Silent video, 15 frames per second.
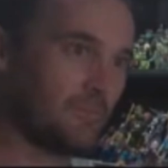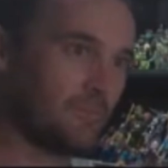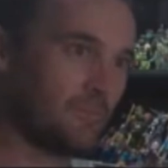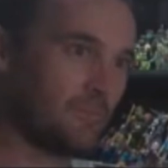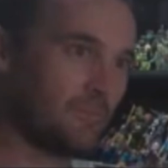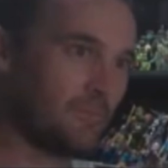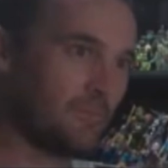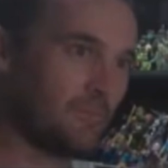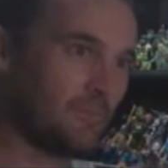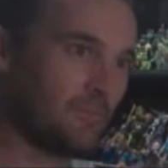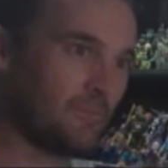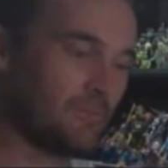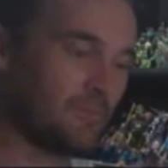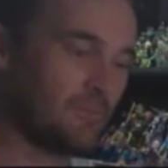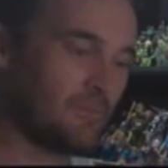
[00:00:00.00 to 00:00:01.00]

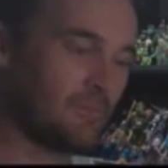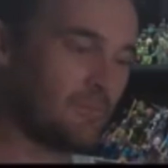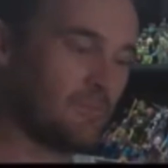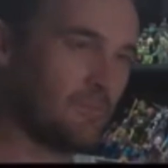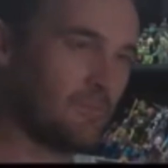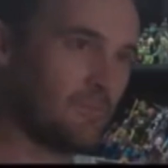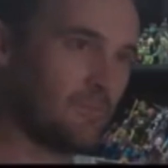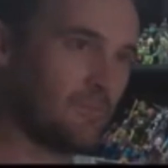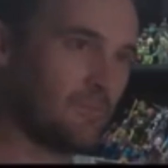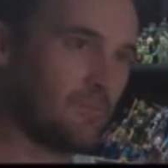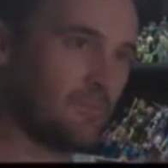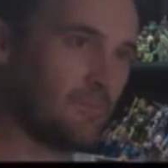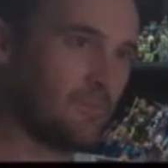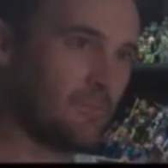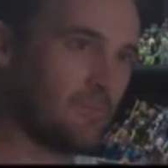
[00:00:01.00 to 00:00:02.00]

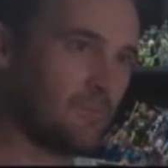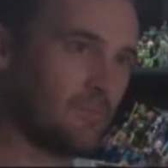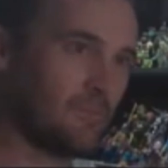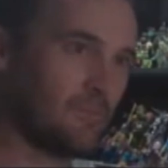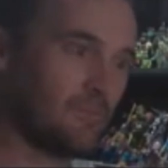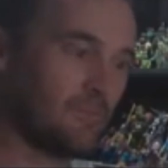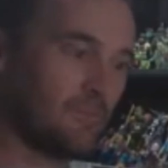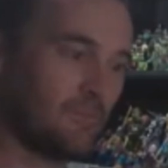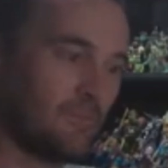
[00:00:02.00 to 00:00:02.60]
(not speaking)